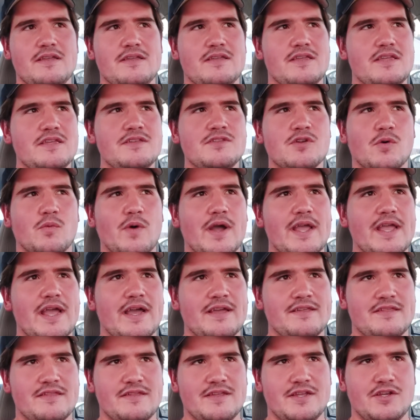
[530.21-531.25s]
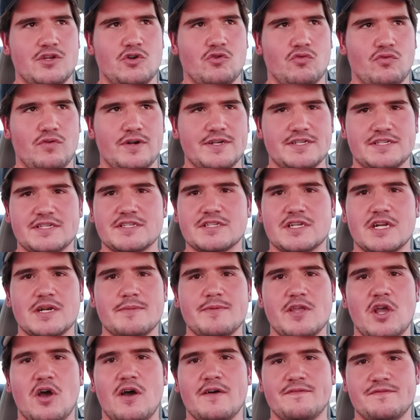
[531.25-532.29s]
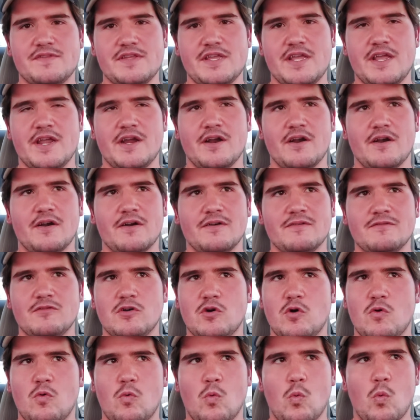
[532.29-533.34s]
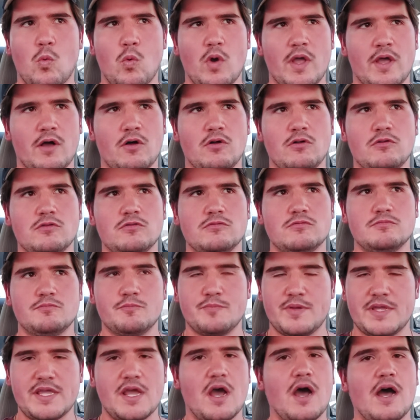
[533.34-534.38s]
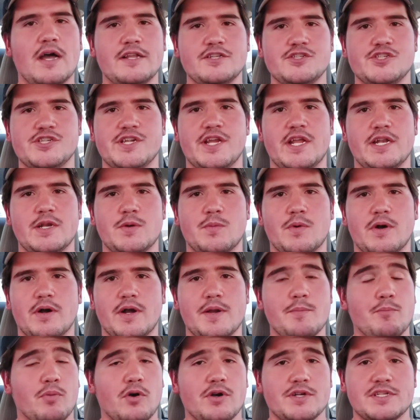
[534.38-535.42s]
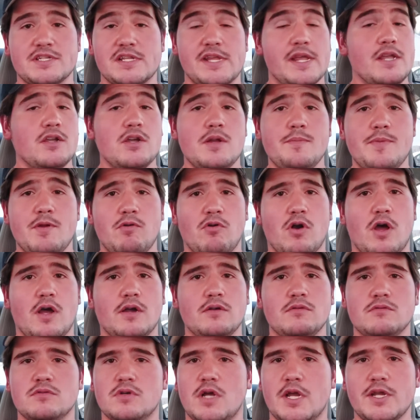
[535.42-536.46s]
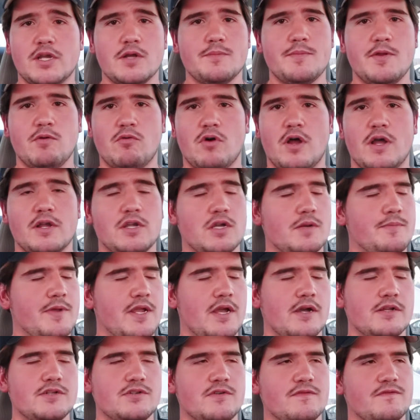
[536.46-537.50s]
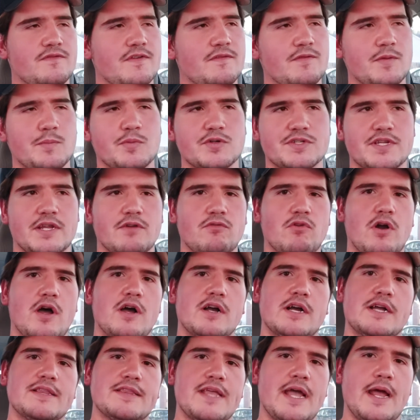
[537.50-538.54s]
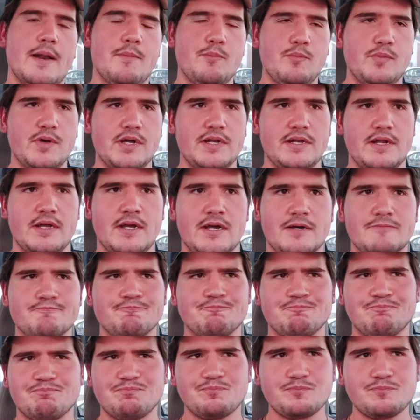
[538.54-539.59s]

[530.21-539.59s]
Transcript: either way, I think Chris is going to be off the air well beyond January. Personally, I could be wrong. Could be 150% wrong on that. But I'm